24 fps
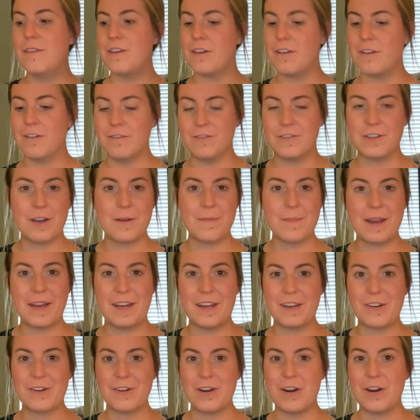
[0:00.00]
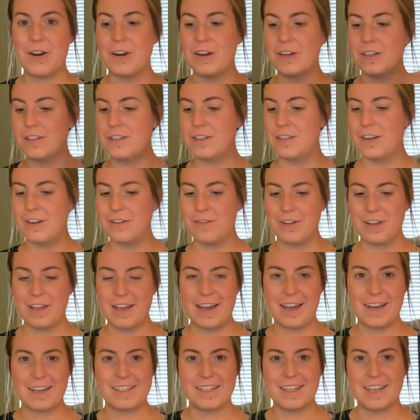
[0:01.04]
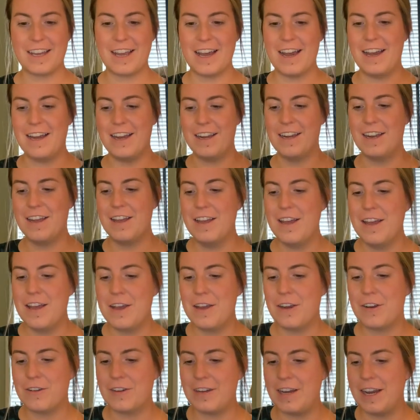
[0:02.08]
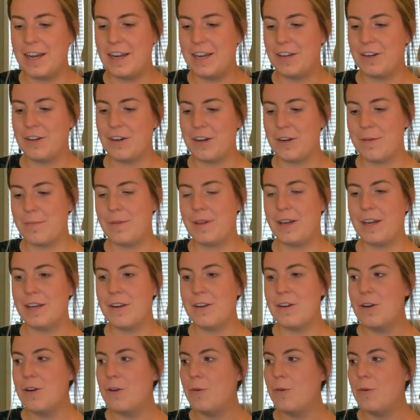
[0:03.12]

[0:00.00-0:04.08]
you're done making your art, done relaxing on creating your airplane,